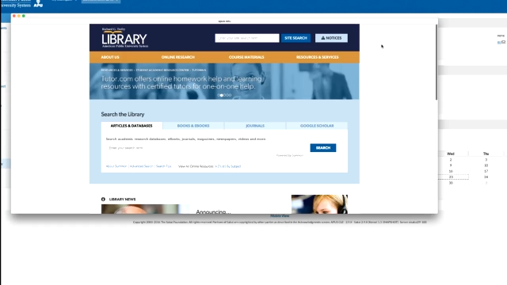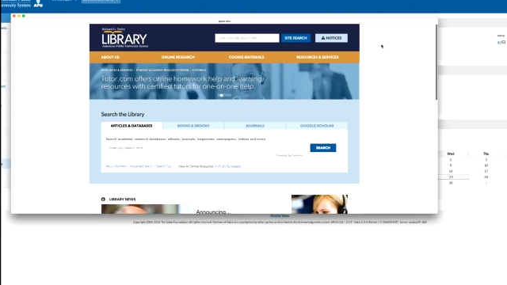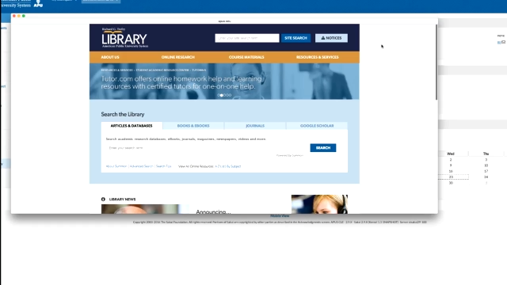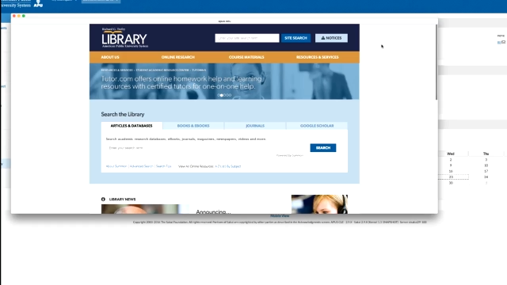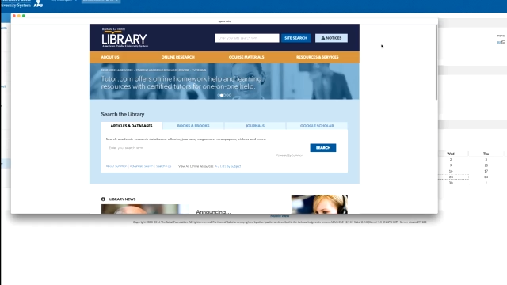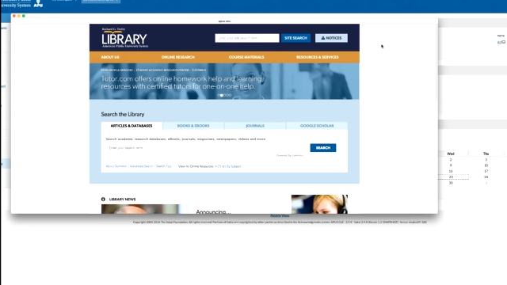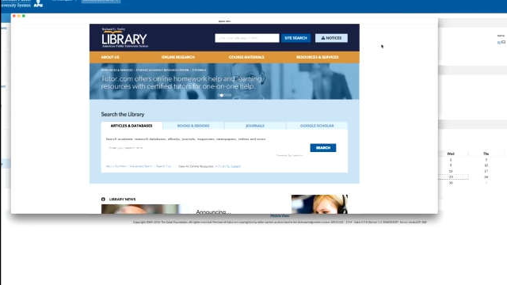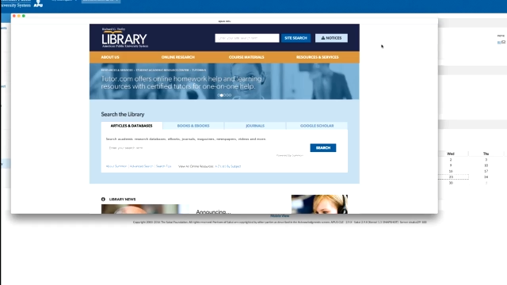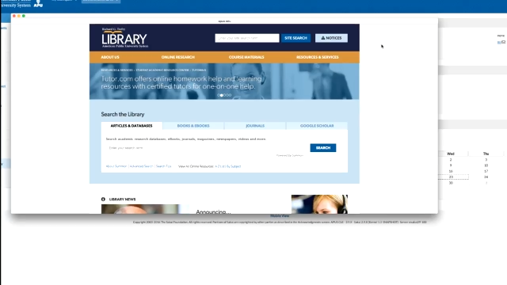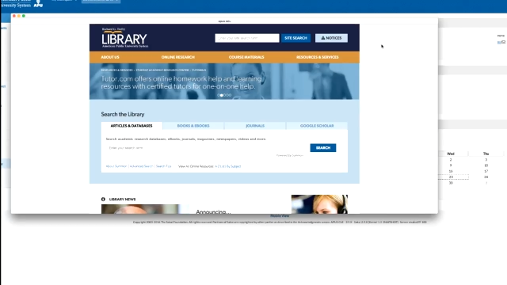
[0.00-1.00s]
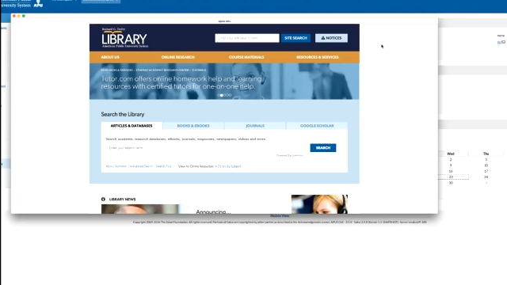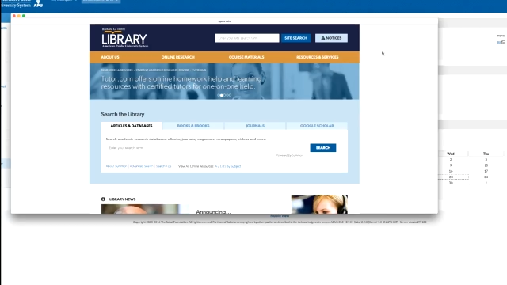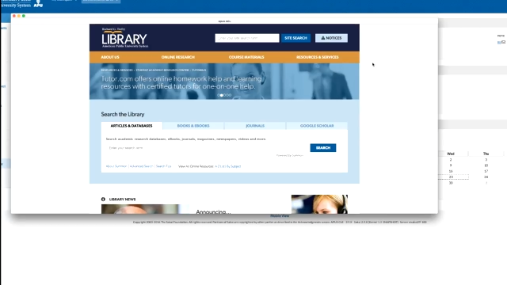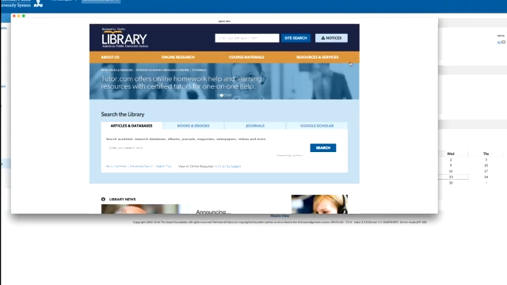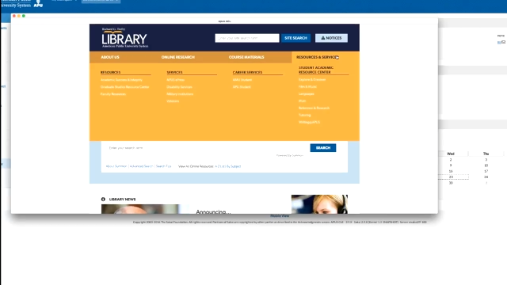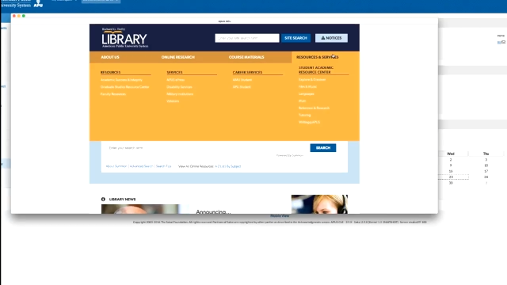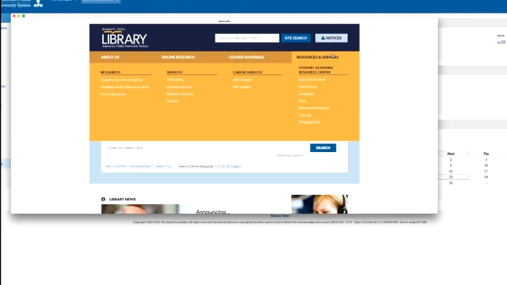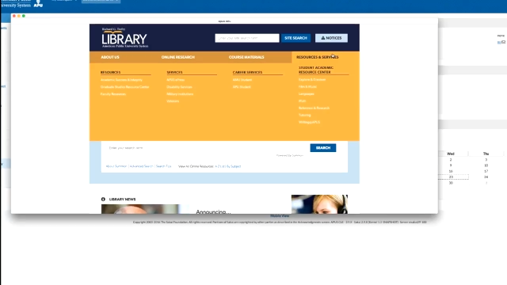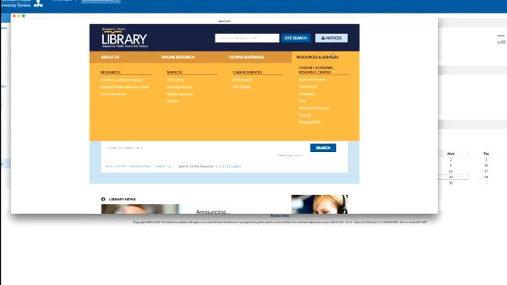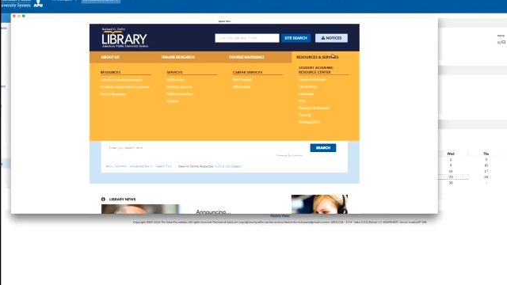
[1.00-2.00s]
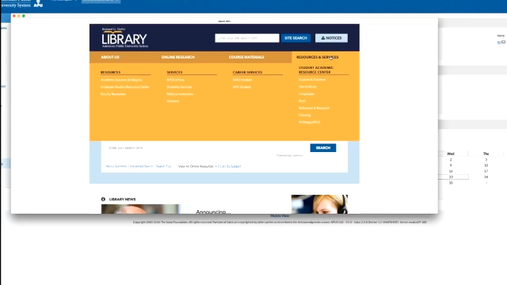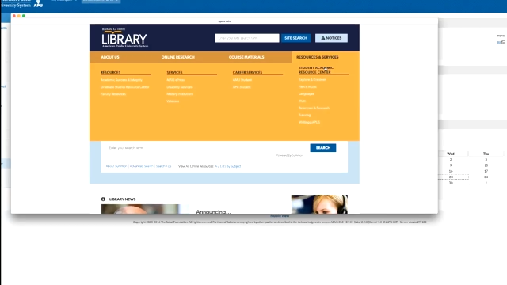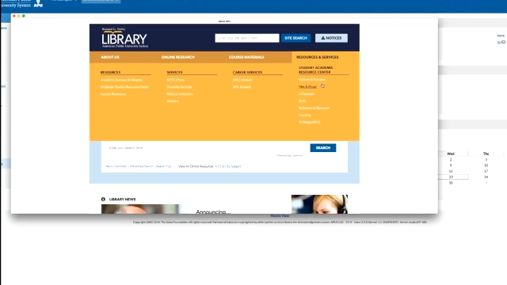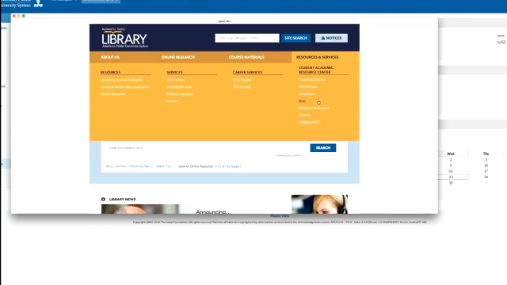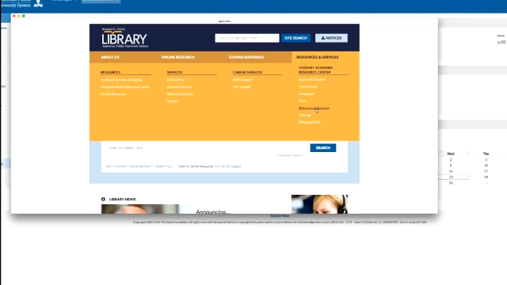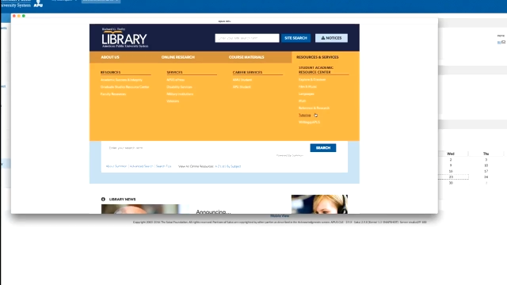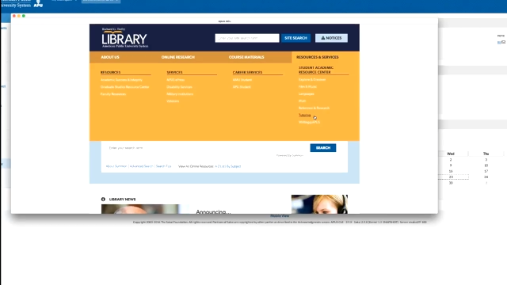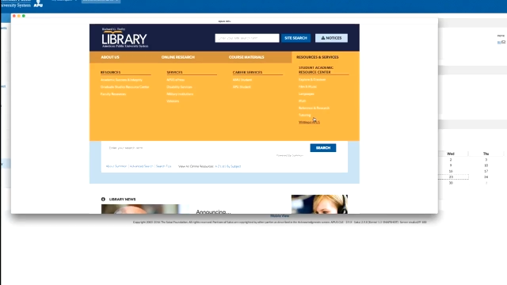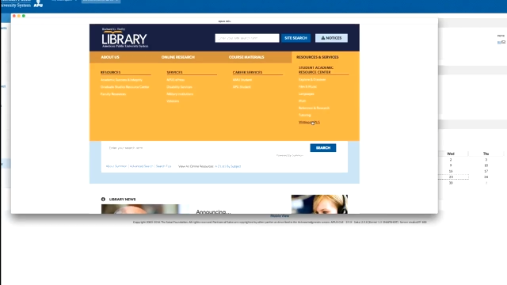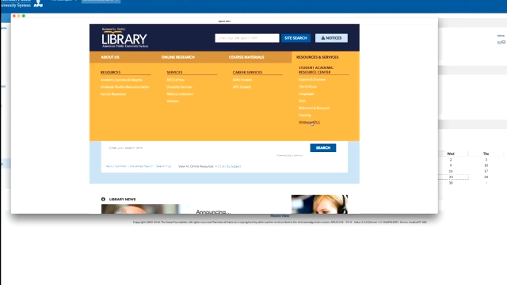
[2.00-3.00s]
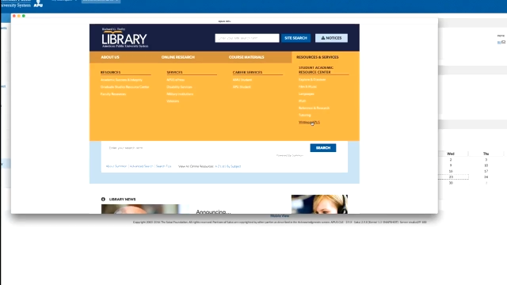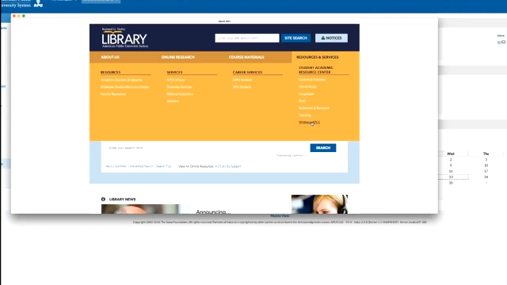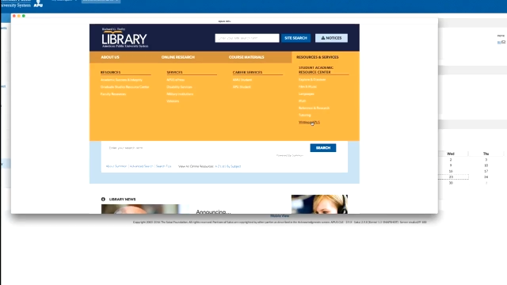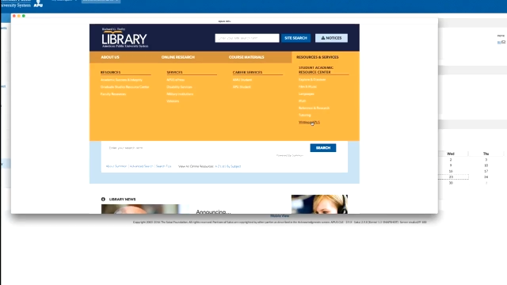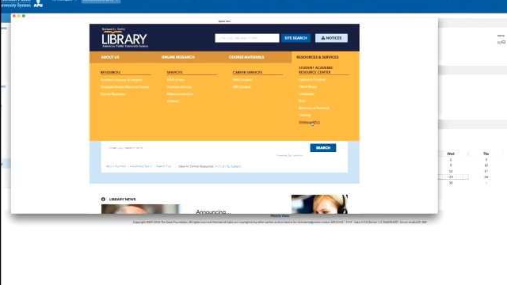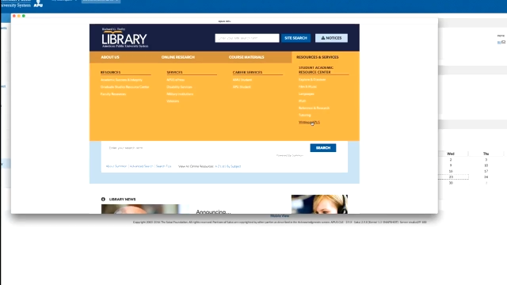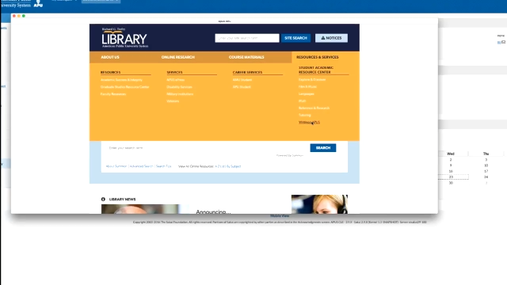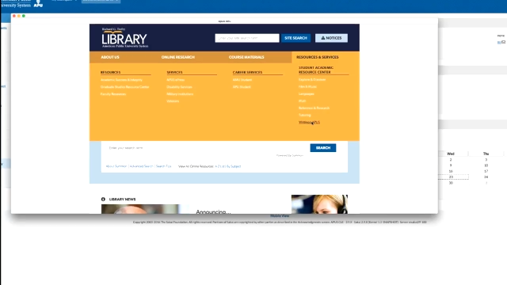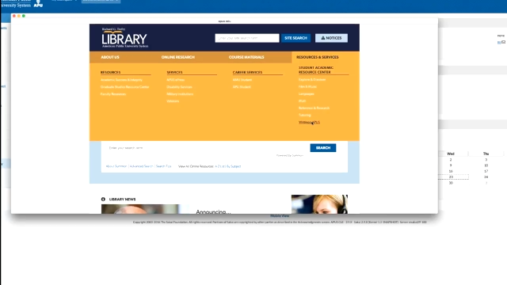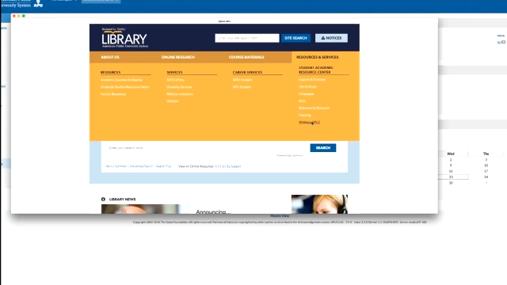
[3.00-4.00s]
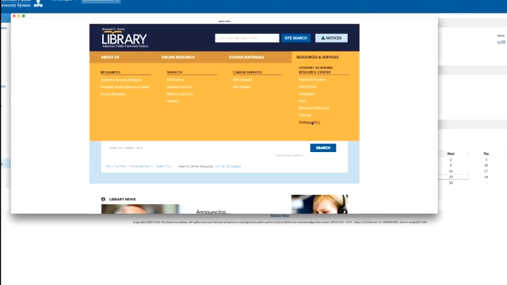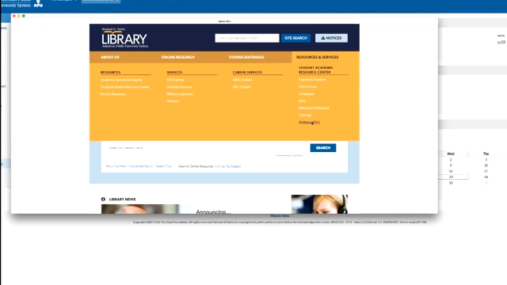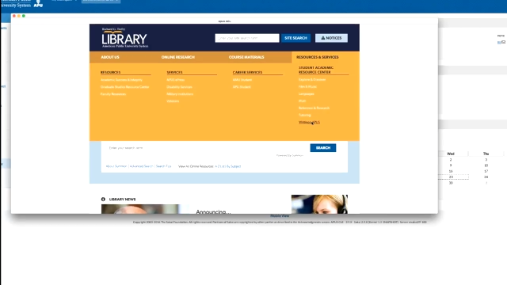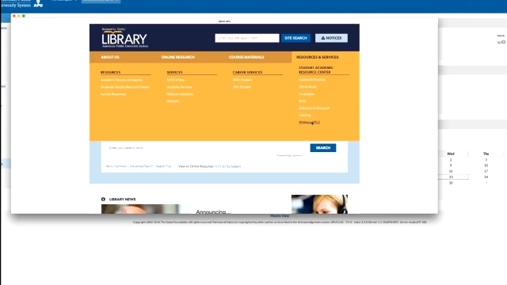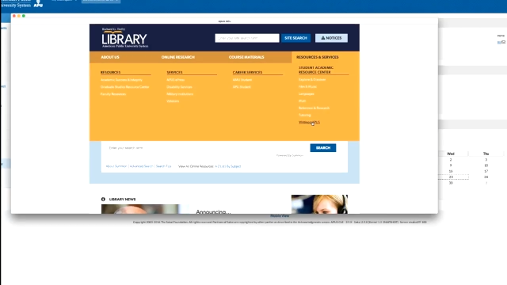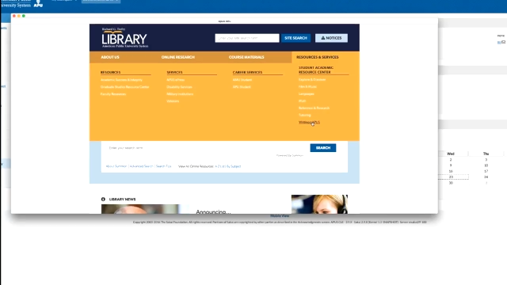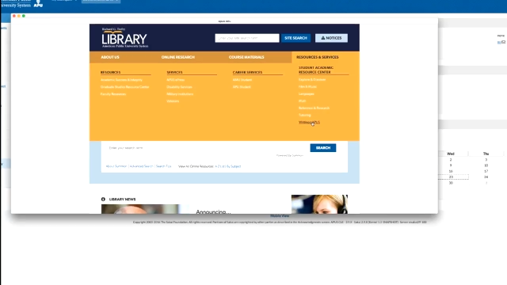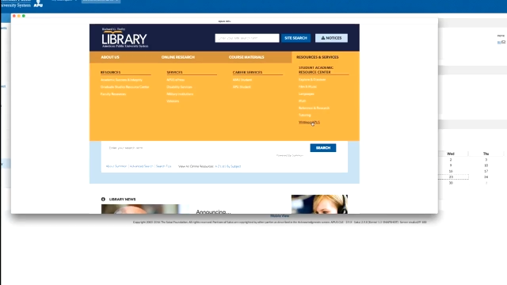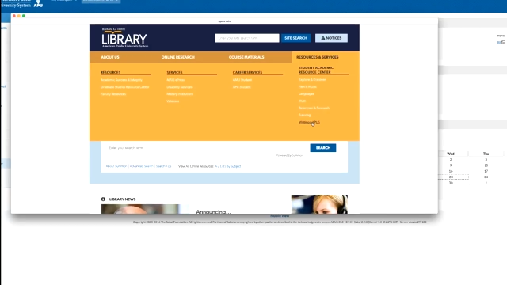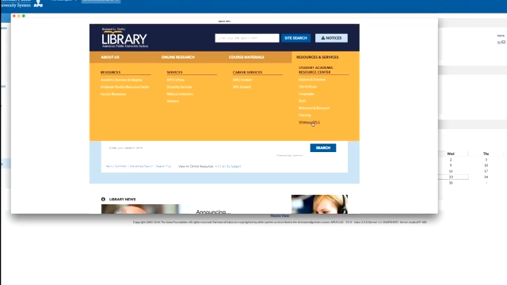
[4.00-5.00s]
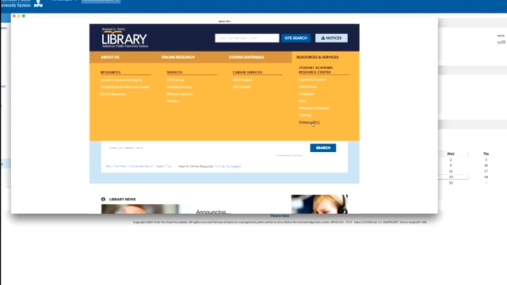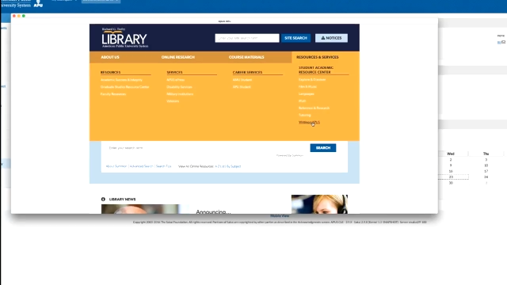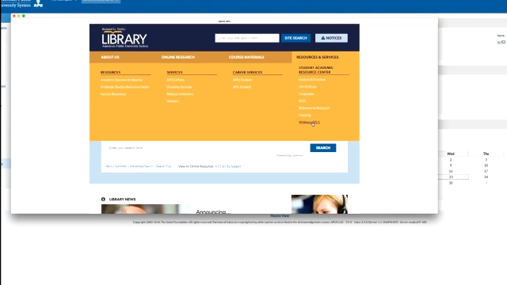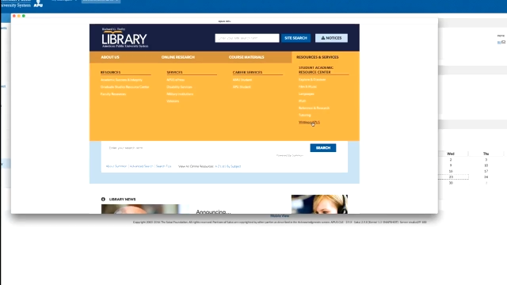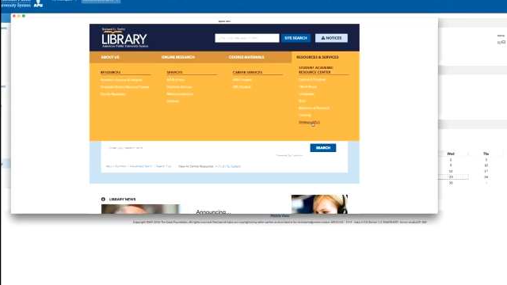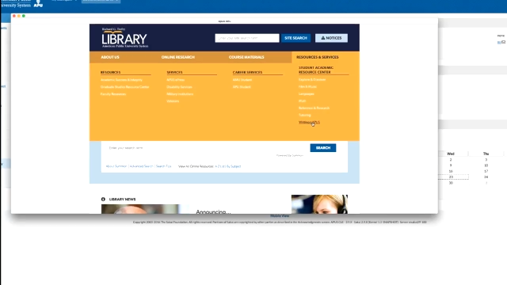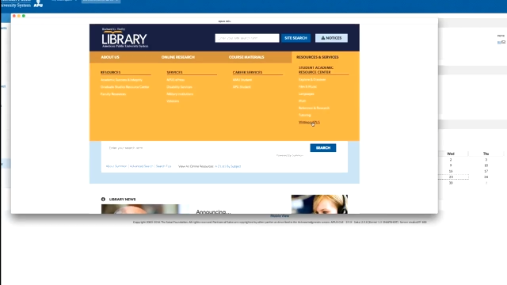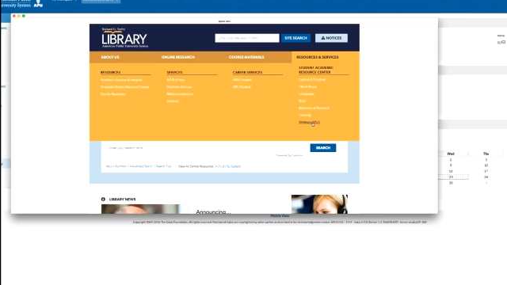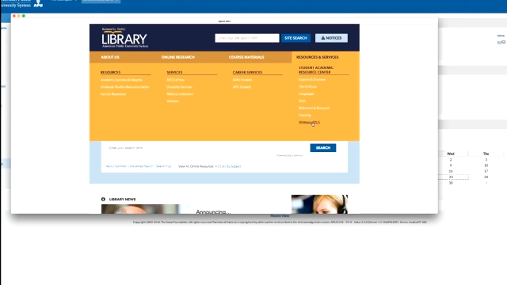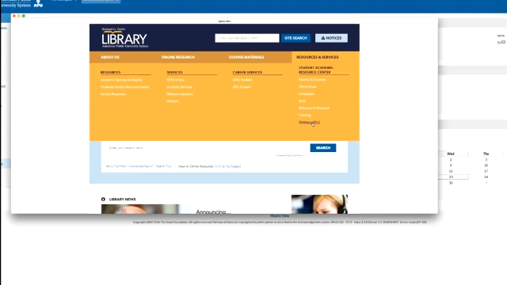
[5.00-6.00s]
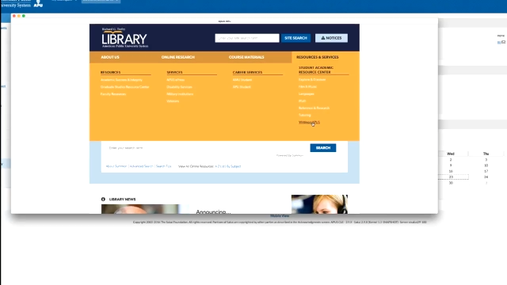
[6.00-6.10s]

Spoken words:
Nobody's mouth can be seen.